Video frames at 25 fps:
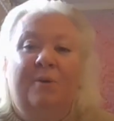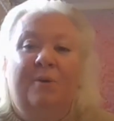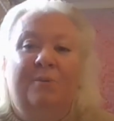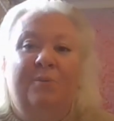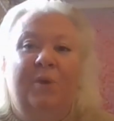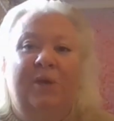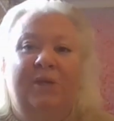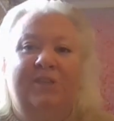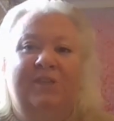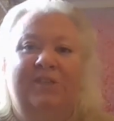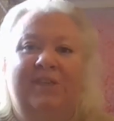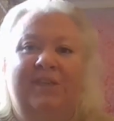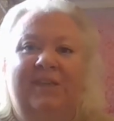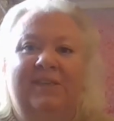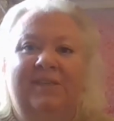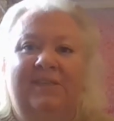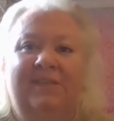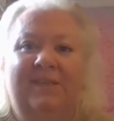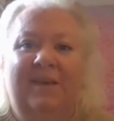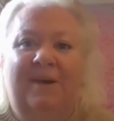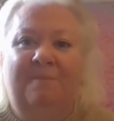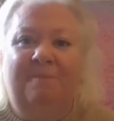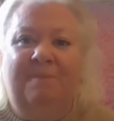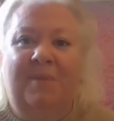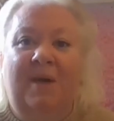which is
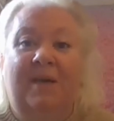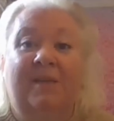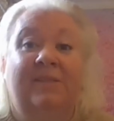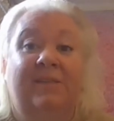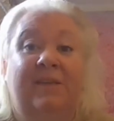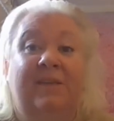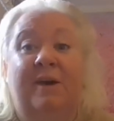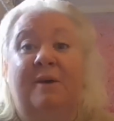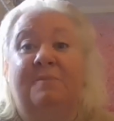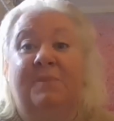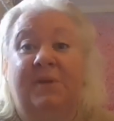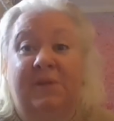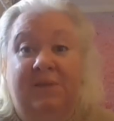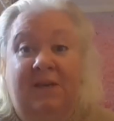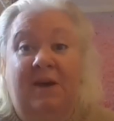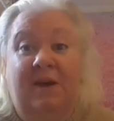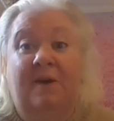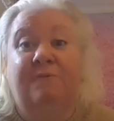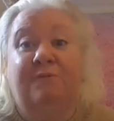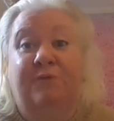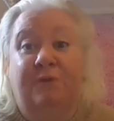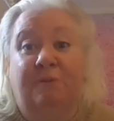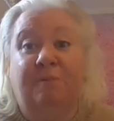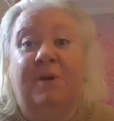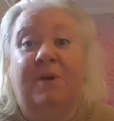a term that's
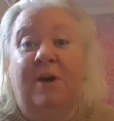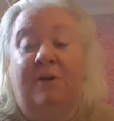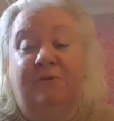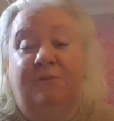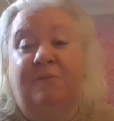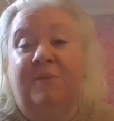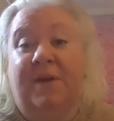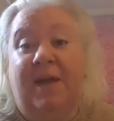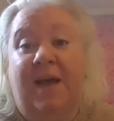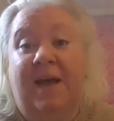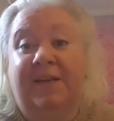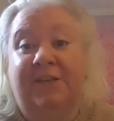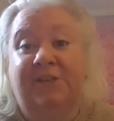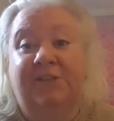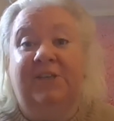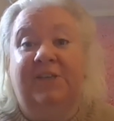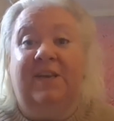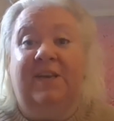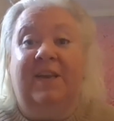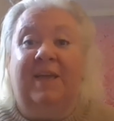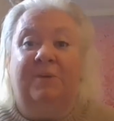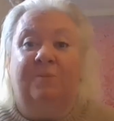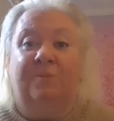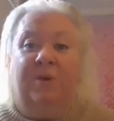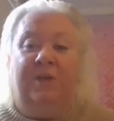come from government,
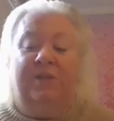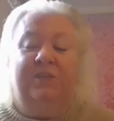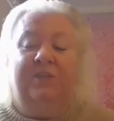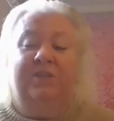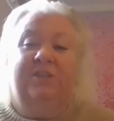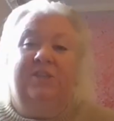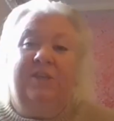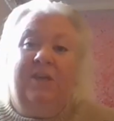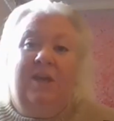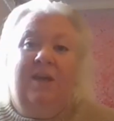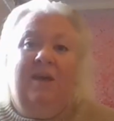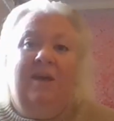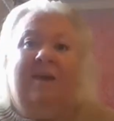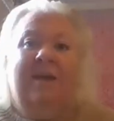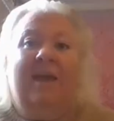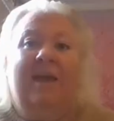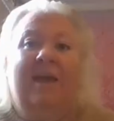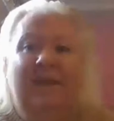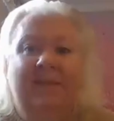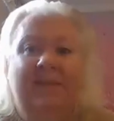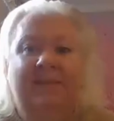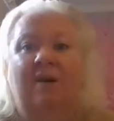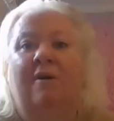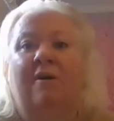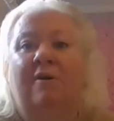actually, which
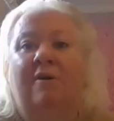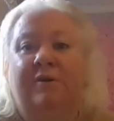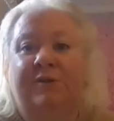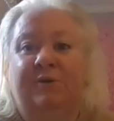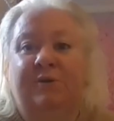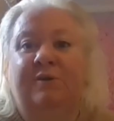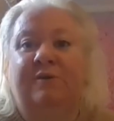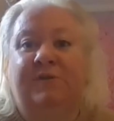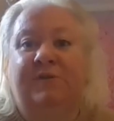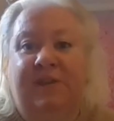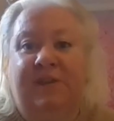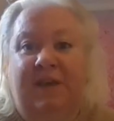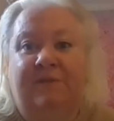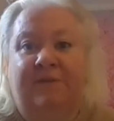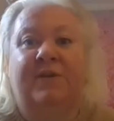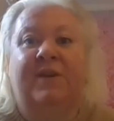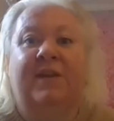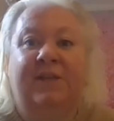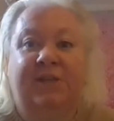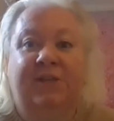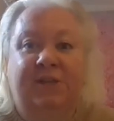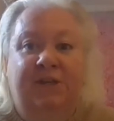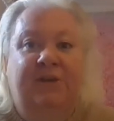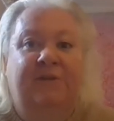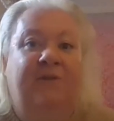is our sort of
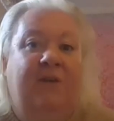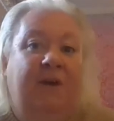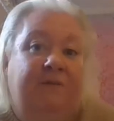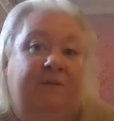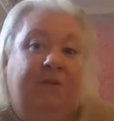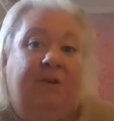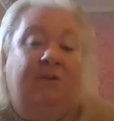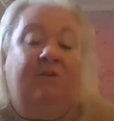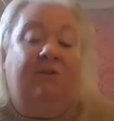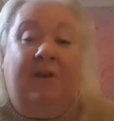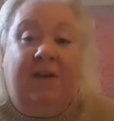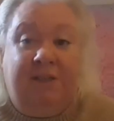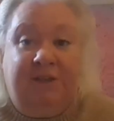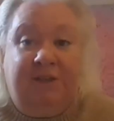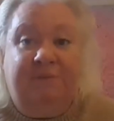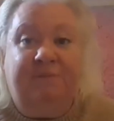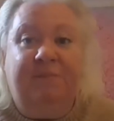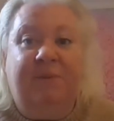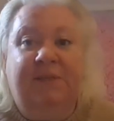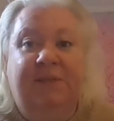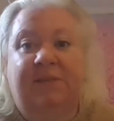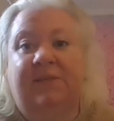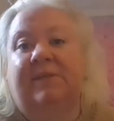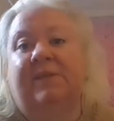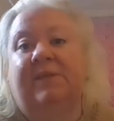definition of the creative
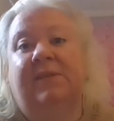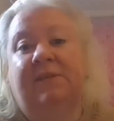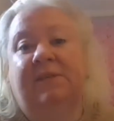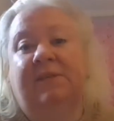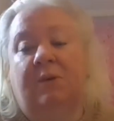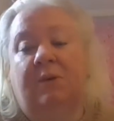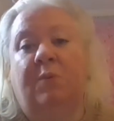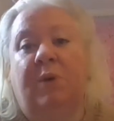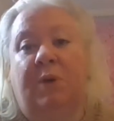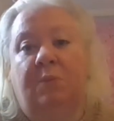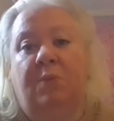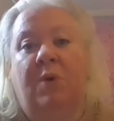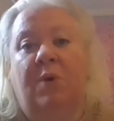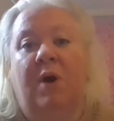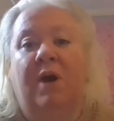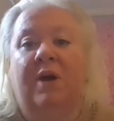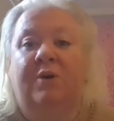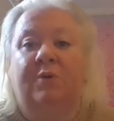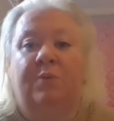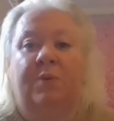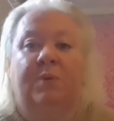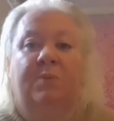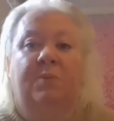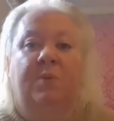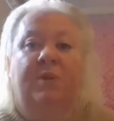businesses that we work
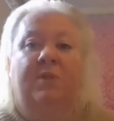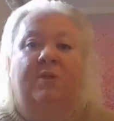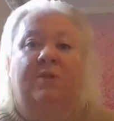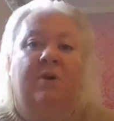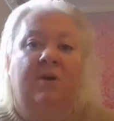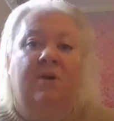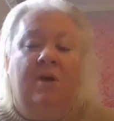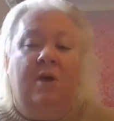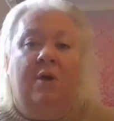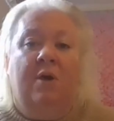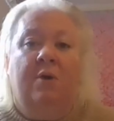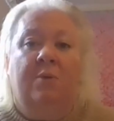with a